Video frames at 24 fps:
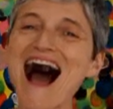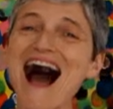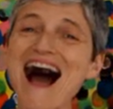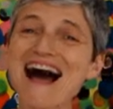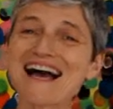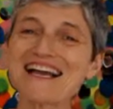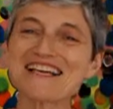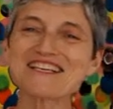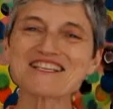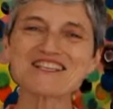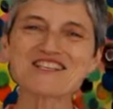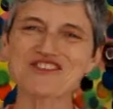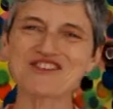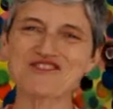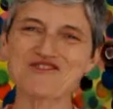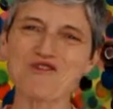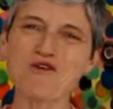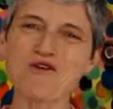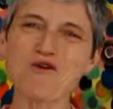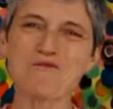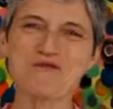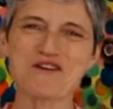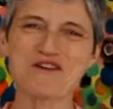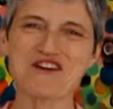Hi
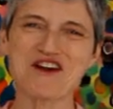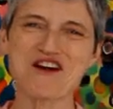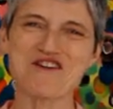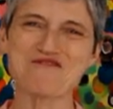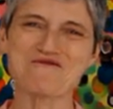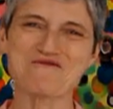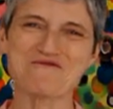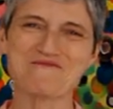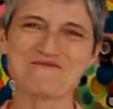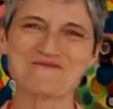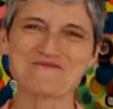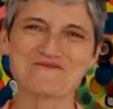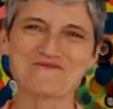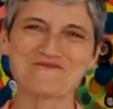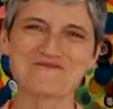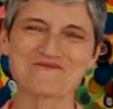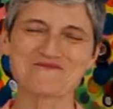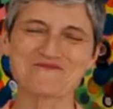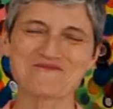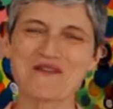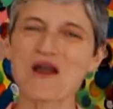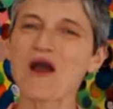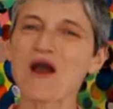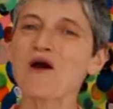Scorpio,
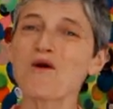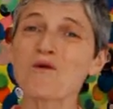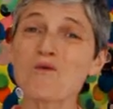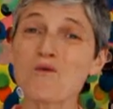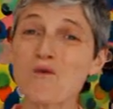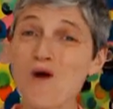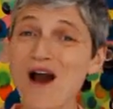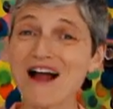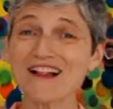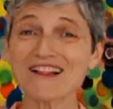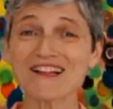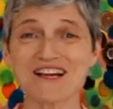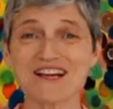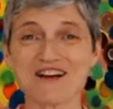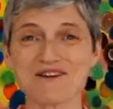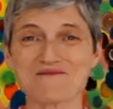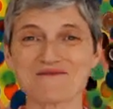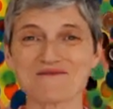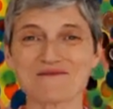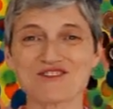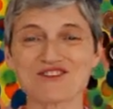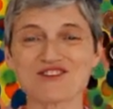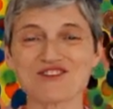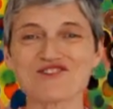
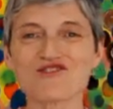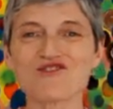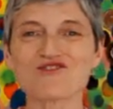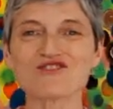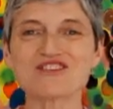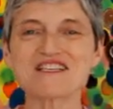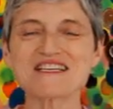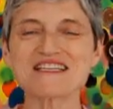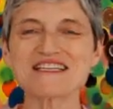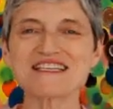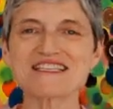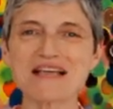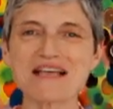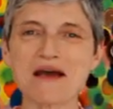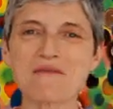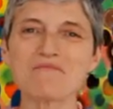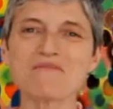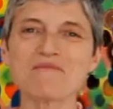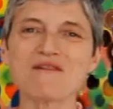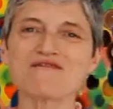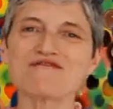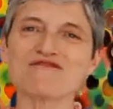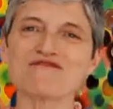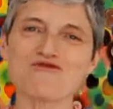welcome to your
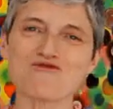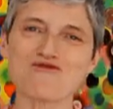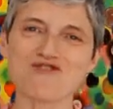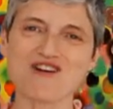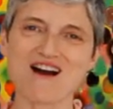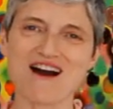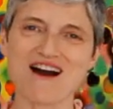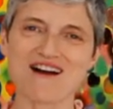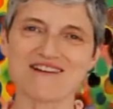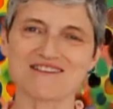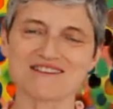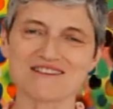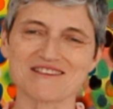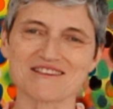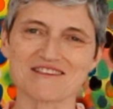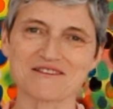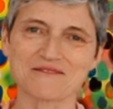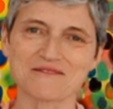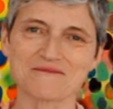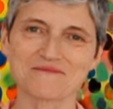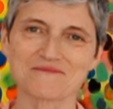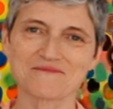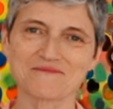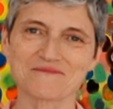December
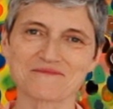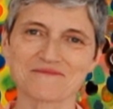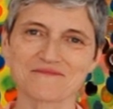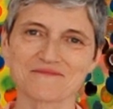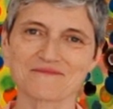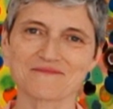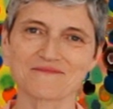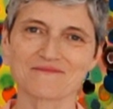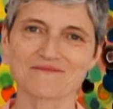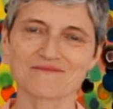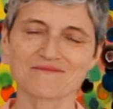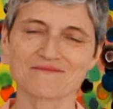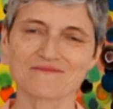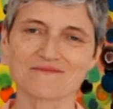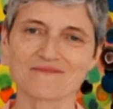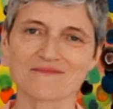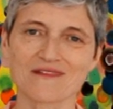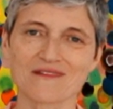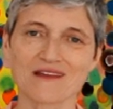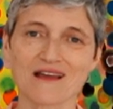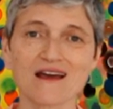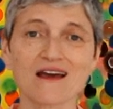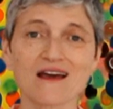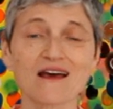forecast.
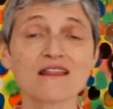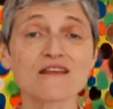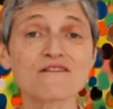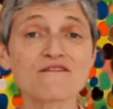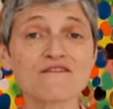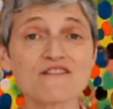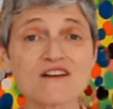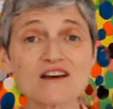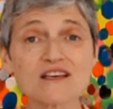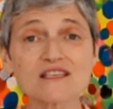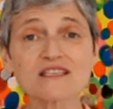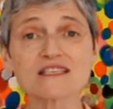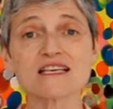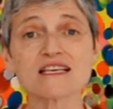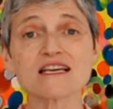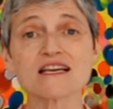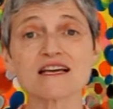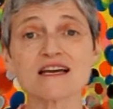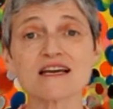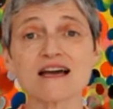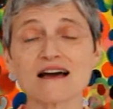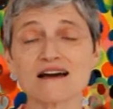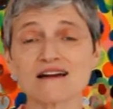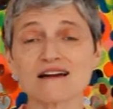The first
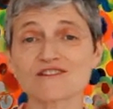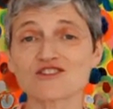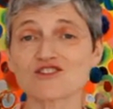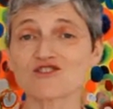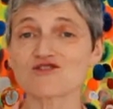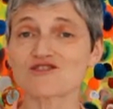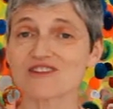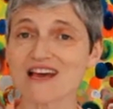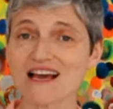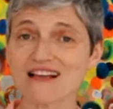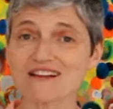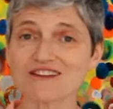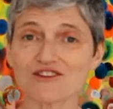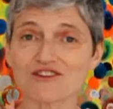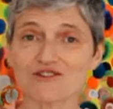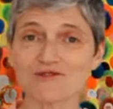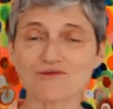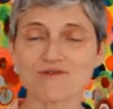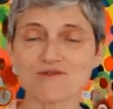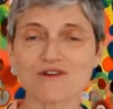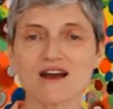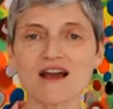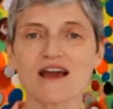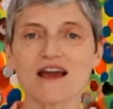thing uh, to tell
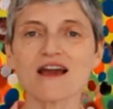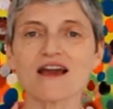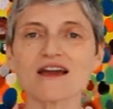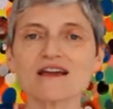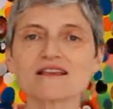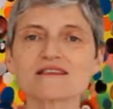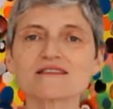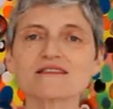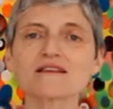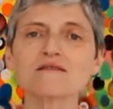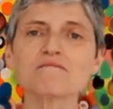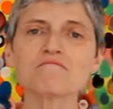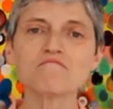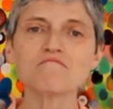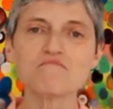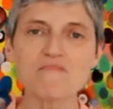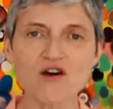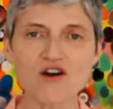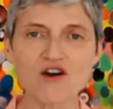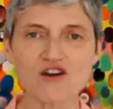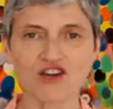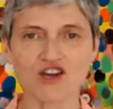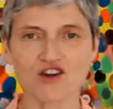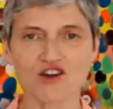you is that
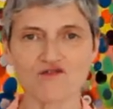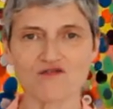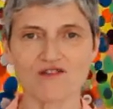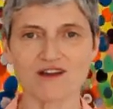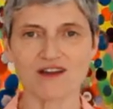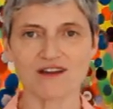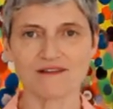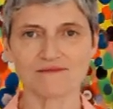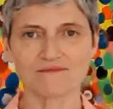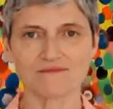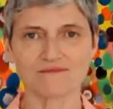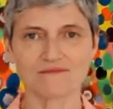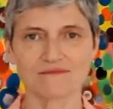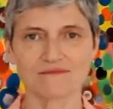Mercury,